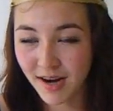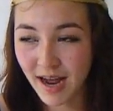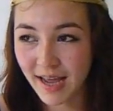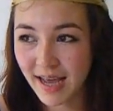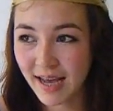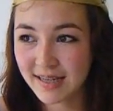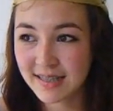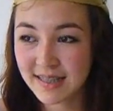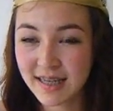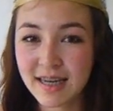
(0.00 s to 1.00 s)
I had
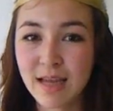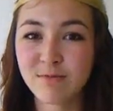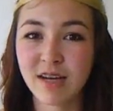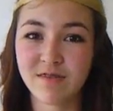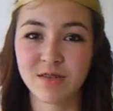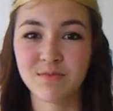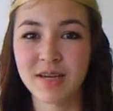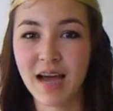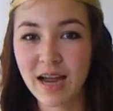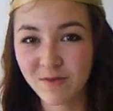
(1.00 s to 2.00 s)
a city named after
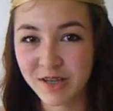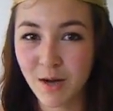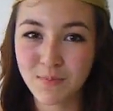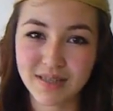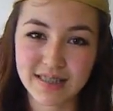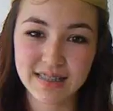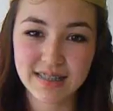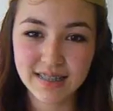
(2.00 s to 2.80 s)
me, Irenopolis.